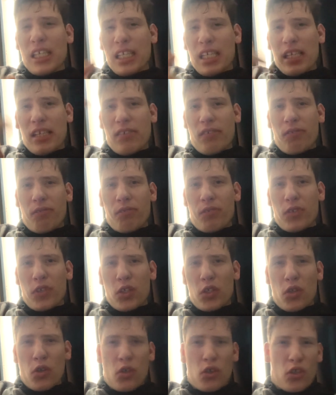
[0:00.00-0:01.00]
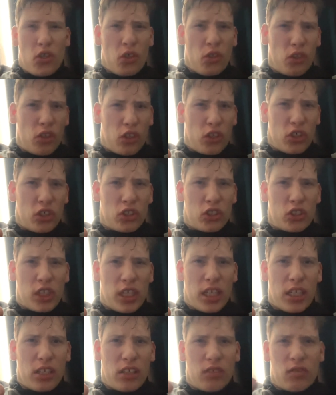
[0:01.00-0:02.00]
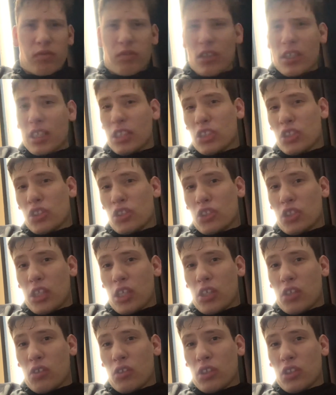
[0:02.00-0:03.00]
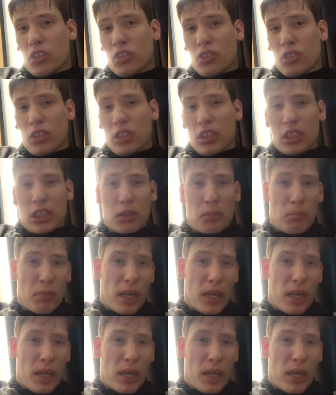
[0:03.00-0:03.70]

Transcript: If you're new to the channel, find this channel interesting,